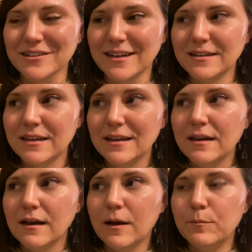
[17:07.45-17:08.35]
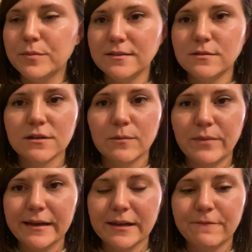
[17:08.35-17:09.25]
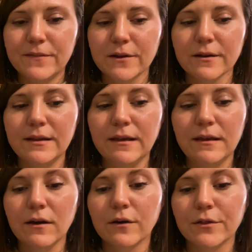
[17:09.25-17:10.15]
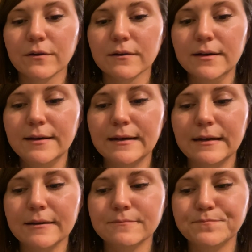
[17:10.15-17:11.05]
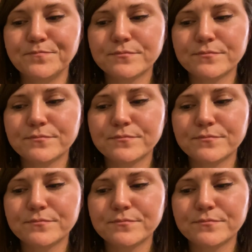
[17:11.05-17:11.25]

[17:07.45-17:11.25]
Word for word: And um, please do come back if there are any other um,